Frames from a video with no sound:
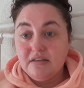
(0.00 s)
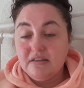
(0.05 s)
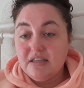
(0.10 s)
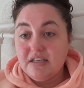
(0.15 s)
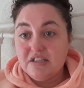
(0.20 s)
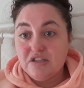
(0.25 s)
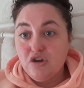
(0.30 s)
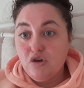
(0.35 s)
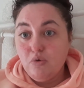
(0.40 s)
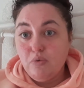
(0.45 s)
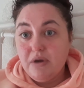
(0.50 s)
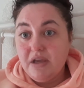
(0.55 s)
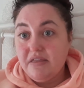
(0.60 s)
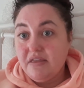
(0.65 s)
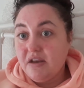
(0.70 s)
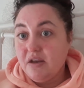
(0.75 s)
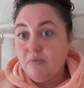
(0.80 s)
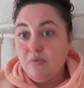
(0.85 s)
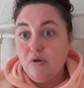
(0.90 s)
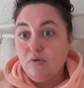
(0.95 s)
There's no way
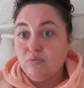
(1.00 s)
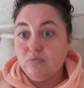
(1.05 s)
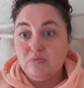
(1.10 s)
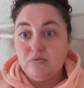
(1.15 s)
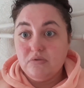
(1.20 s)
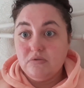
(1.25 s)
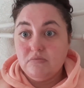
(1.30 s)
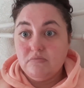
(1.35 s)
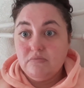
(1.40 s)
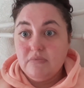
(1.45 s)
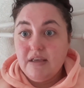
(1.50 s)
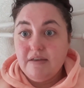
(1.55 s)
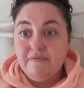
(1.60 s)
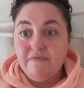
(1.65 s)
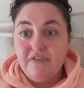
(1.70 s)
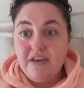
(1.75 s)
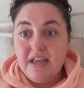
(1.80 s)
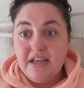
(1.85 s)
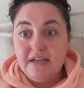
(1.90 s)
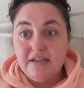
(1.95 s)
that it won't
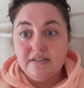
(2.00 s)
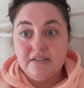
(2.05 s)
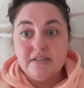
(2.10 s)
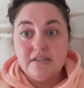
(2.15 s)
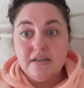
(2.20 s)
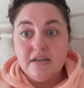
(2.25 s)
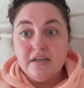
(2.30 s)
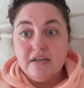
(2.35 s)
invade